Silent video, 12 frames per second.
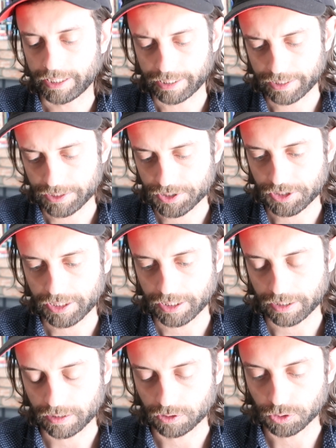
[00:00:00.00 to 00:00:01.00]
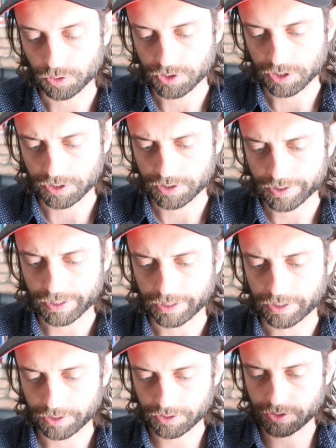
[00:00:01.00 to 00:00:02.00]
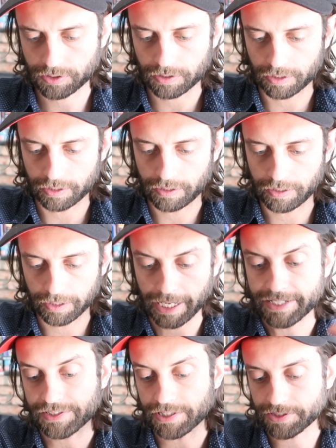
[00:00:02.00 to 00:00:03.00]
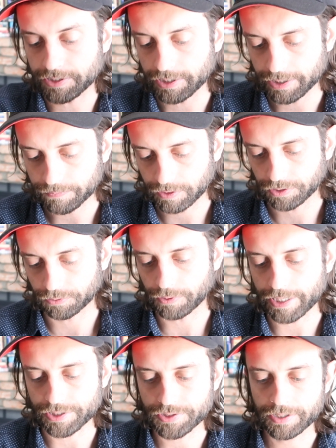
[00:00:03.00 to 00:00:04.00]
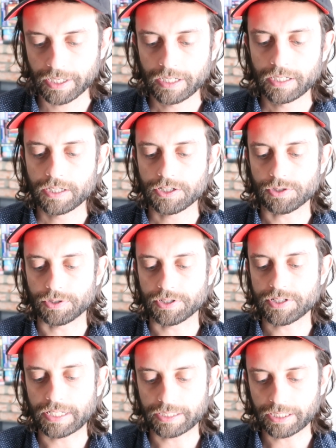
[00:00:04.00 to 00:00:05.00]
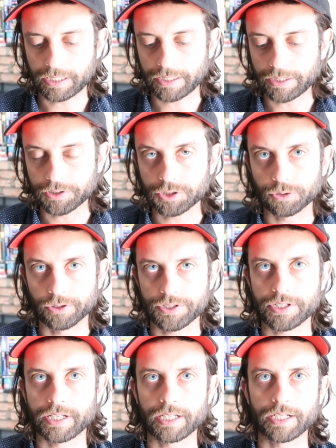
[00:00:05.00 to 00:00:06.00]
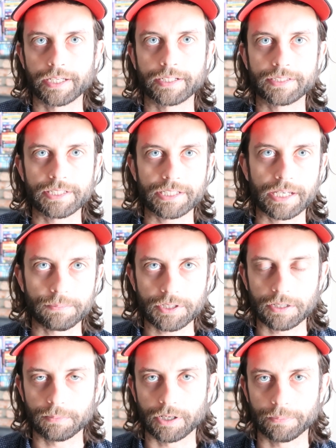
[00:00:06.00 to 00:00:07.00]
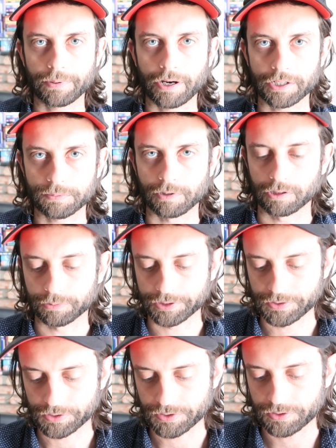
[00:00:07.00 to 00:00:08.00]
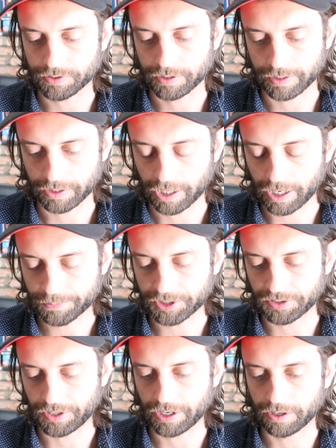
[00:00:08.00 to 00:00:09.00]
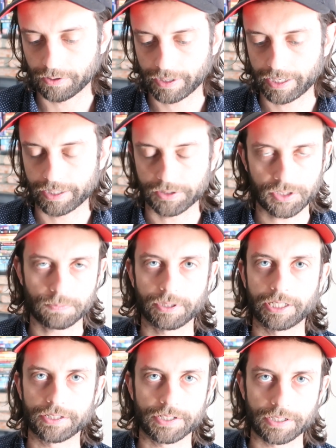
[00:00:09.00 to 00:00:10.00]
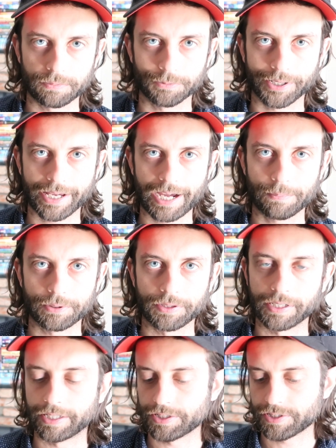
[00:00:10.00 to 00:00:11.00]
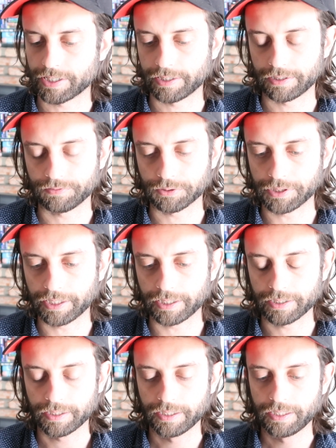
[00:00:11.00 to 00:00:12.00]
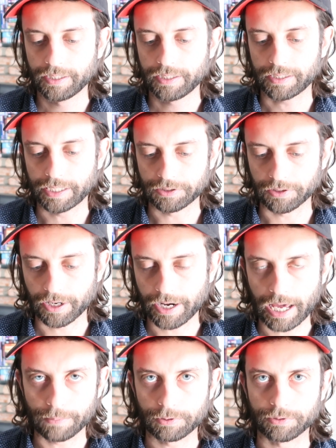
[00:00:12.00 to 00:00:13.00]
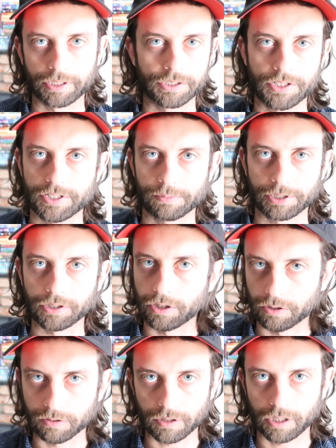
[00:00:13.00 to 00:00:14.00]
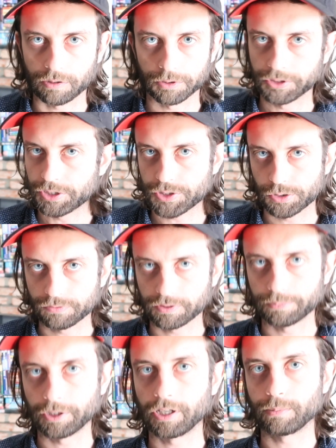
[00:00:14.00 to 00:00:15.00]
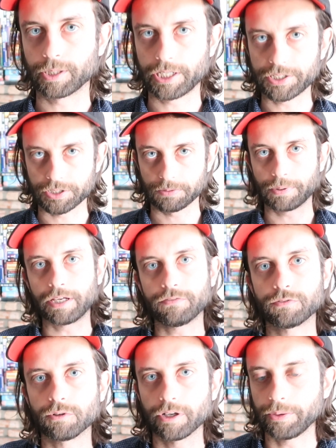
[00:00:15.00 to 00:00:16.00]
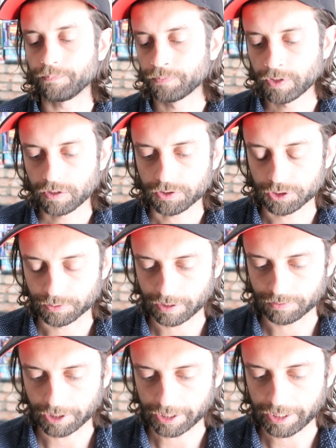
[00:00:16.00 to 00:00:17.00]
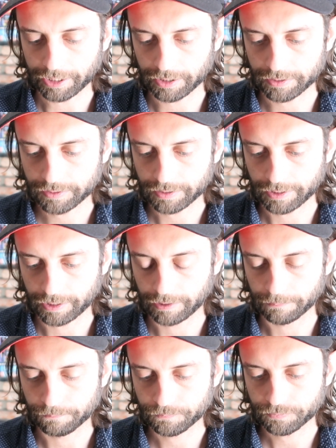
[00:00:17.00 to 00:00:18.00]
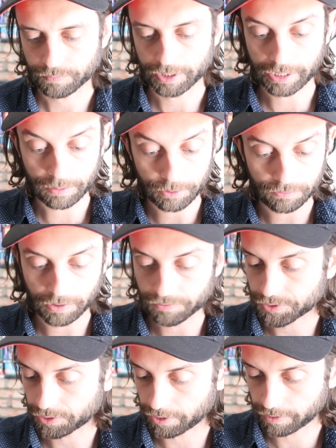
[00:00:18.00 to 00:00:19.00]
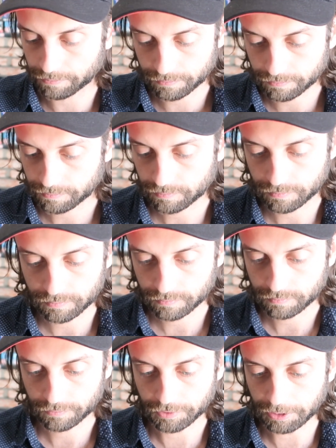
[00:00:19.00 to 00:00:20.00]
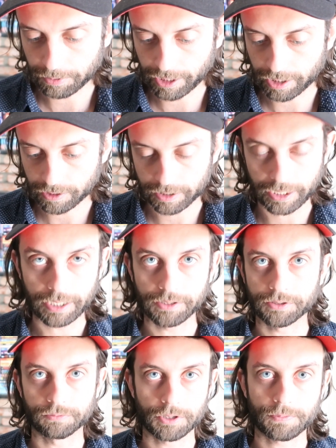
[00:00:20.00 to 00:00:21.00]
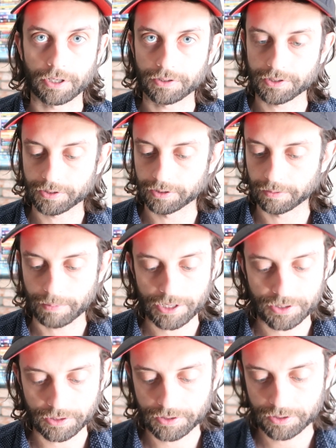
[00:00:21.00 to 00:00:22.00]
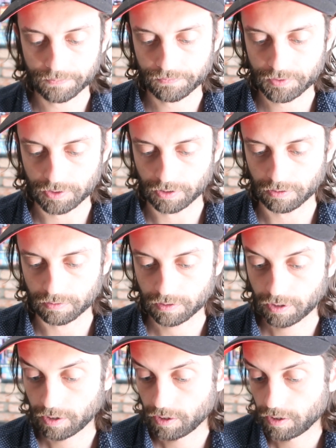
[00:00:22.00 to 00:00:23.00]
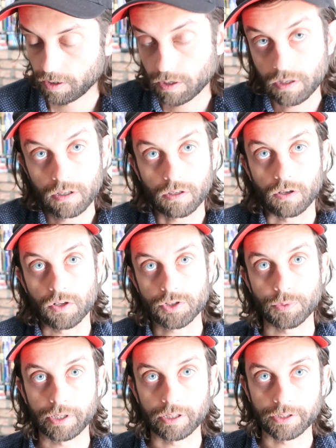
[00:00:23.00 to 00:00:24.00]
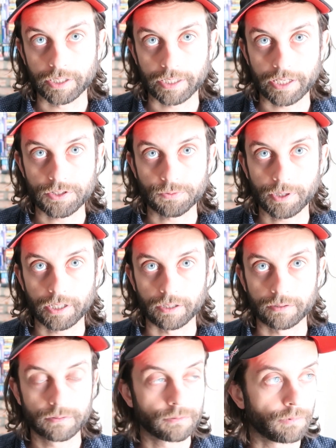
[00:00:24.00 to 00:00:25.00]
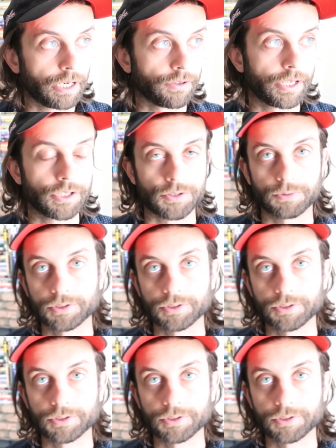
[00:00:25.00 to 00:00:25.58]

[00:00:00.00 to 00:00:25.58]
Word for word: and it loses its elasticity in the waist. So I sent the guy the shorts and I DM'd him on Poshmark, which is an option now, and I explained to him what happened, and I said, if you get it and you're not happy with it, just let me know. I'll release you from your obligation to pay for it. Do whatever I can. Um, but he gave me a five-star feedback and didn't respond to the message, so all's well that ends well. Wow, that is